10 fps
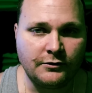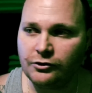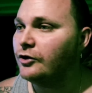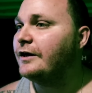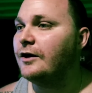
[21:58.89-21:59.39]

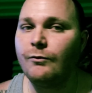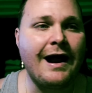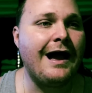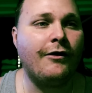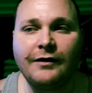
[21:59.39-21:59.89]
looking
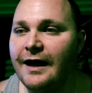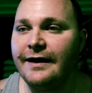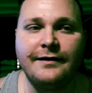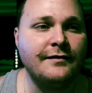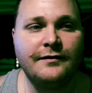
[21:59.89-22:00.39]
around
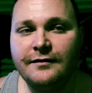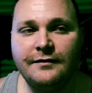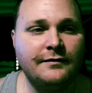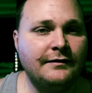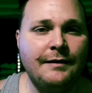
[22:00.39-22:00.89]
like,
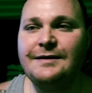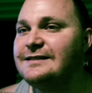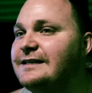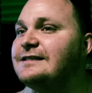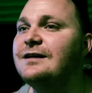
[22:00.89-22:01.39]
let me
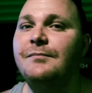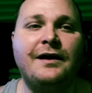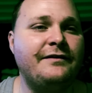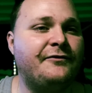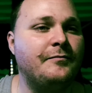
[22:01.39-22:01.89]
see
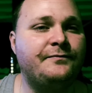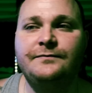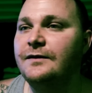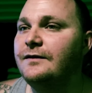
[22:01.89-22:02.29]
somebody from